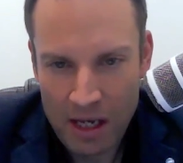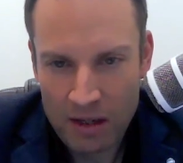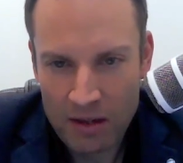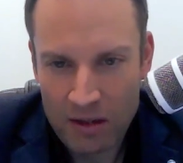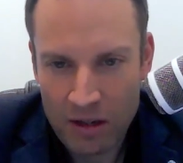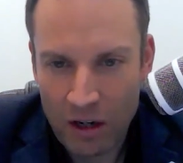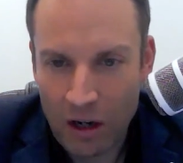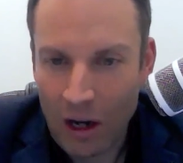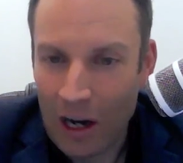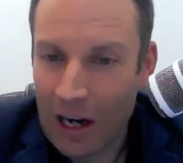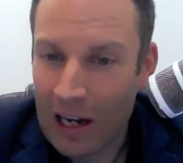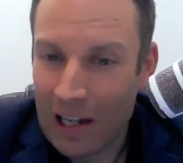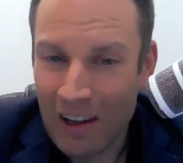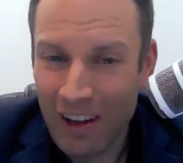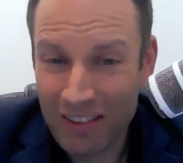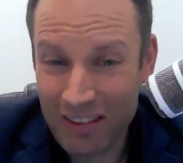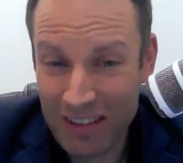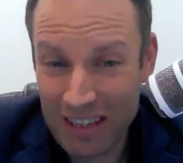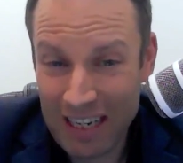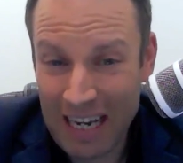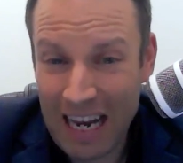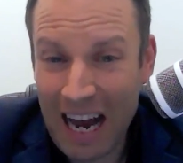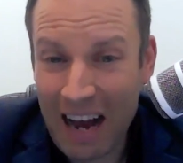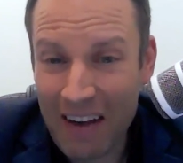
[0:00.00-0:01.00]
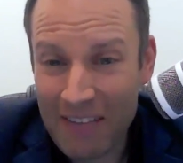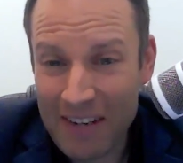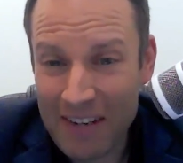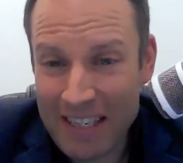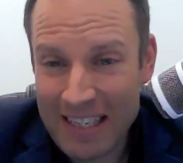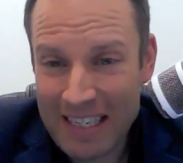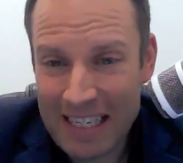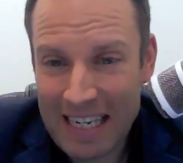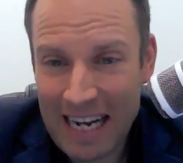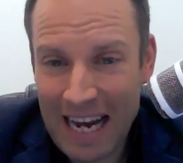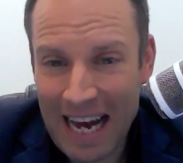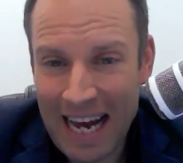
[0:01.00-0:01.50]
So got a lot to cover
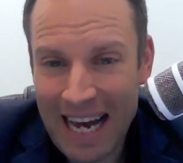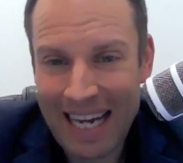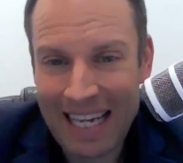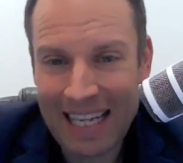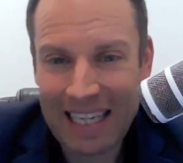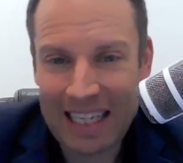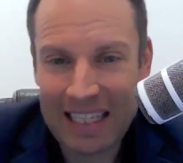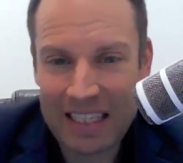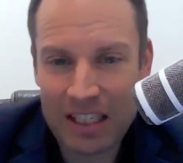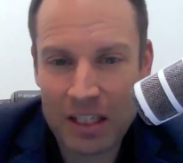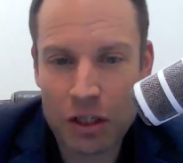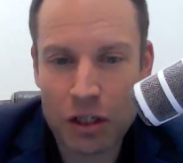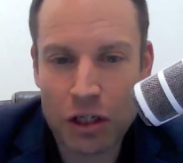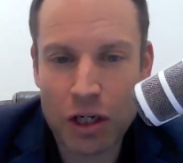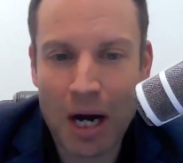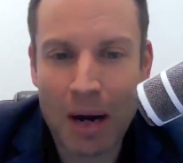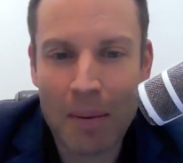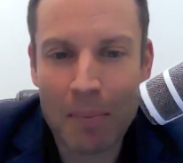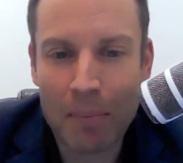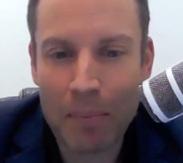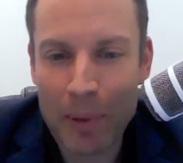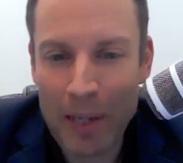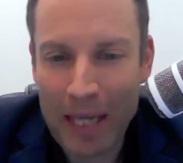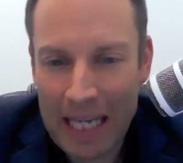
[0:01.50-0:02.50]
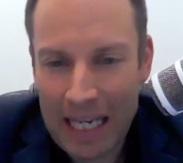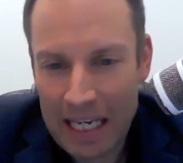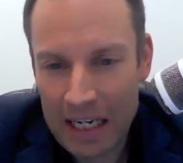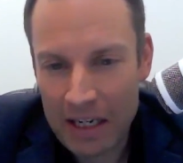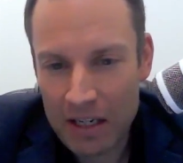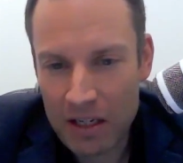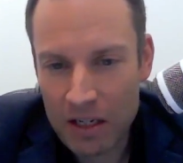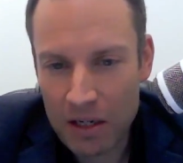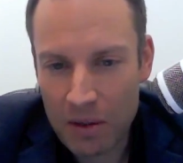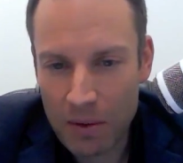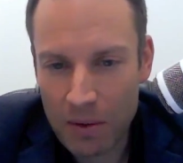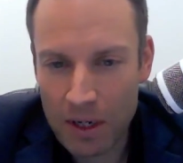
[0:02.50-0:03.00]
today. Let's jump
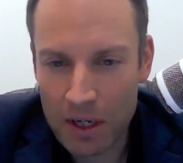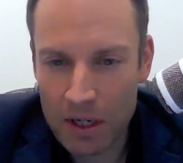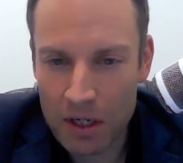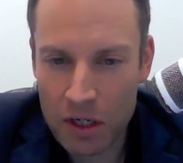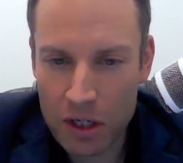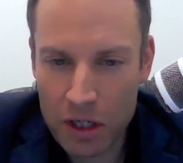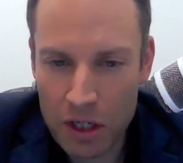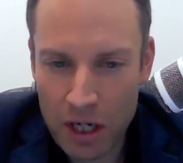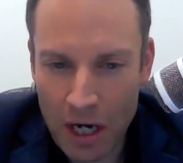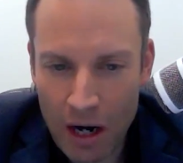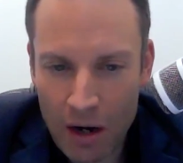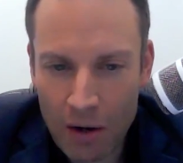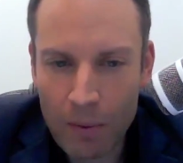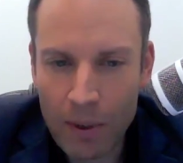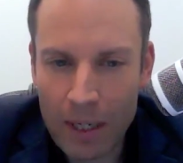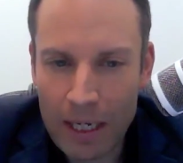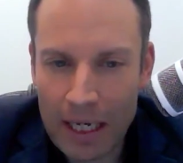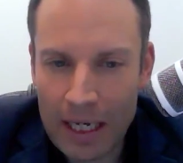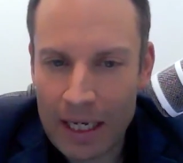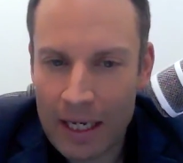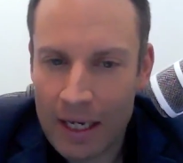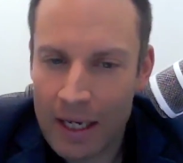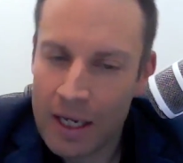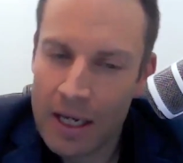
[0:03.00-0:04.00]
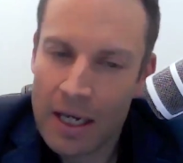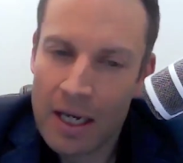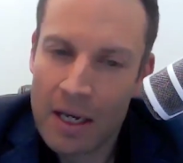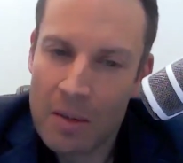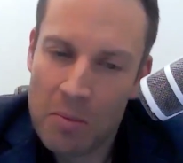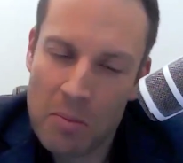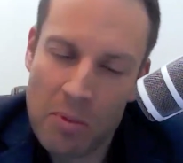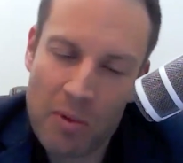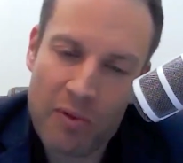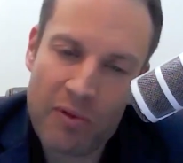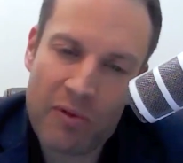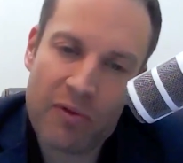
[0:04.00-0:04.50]
into it, shall we?
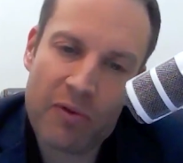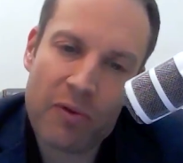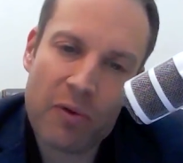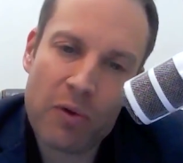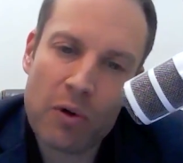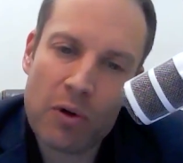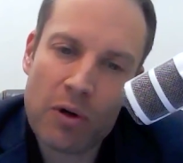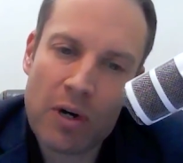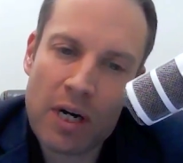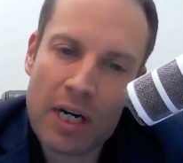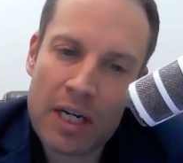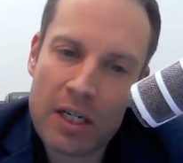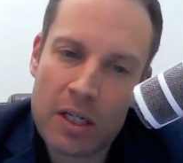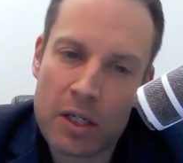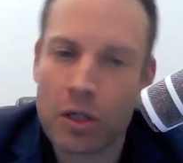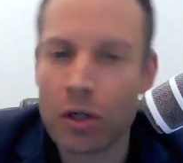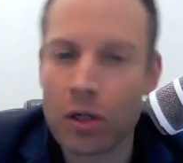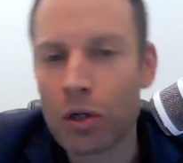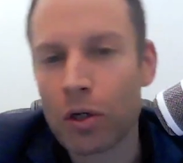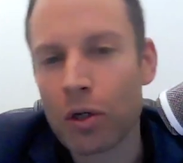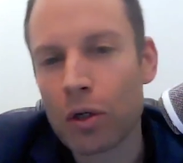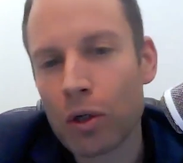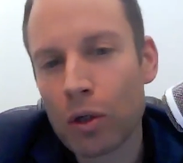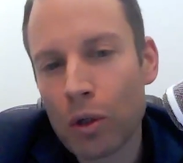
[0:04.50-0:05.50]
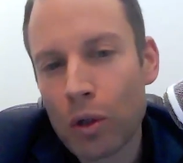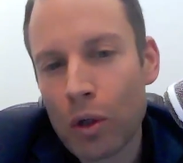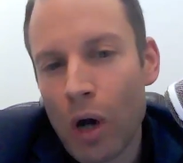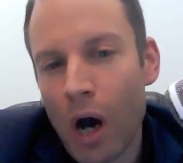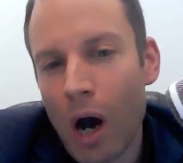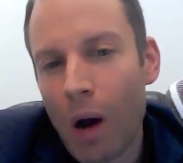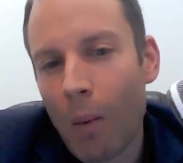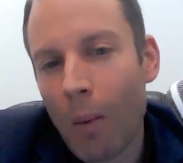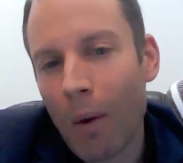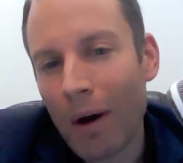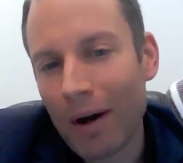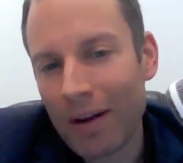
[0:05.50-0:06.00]
Before I do,
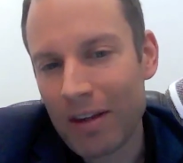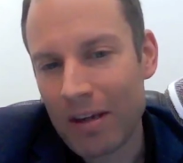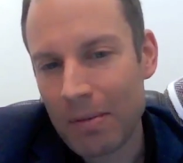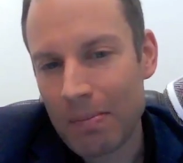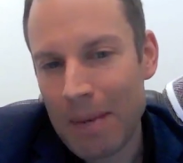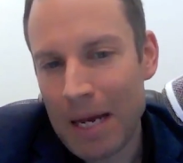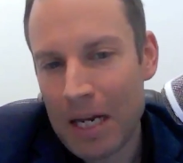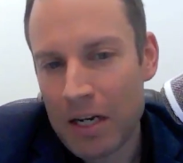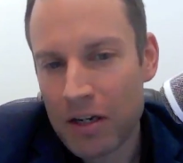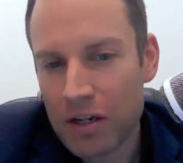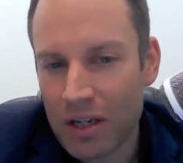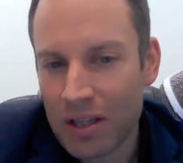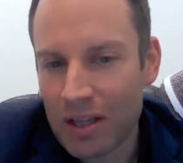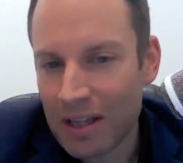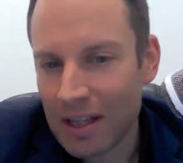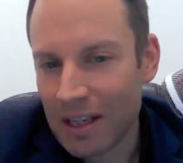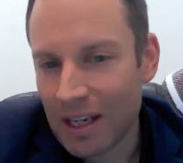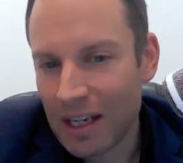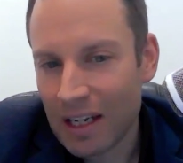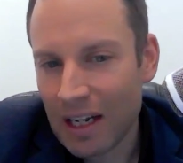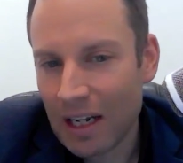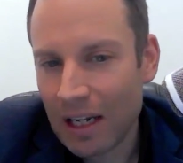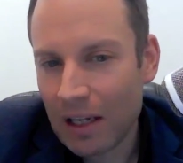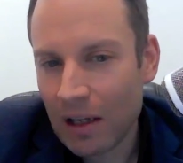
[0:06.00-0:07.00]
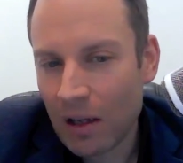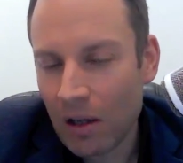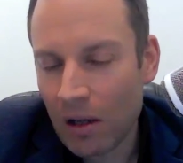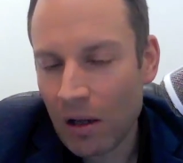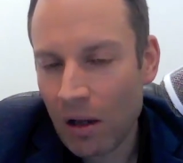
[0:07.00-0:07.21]
I wanted to mention that